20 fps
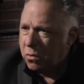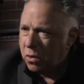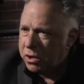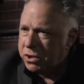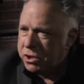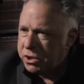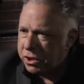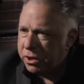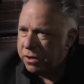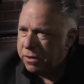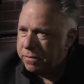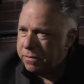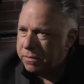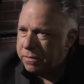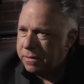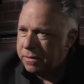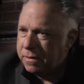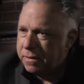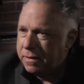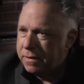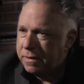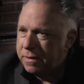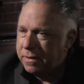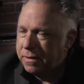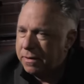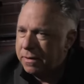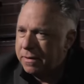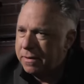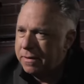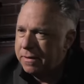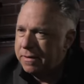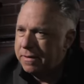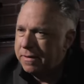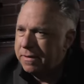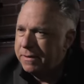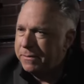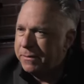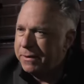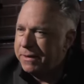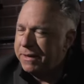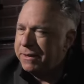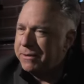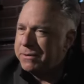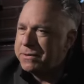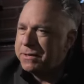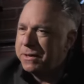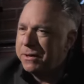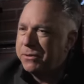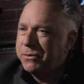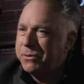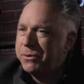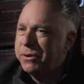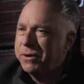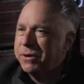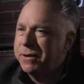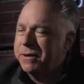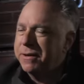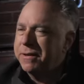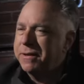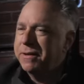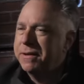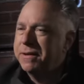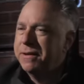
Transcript: would you? But they don't say a word.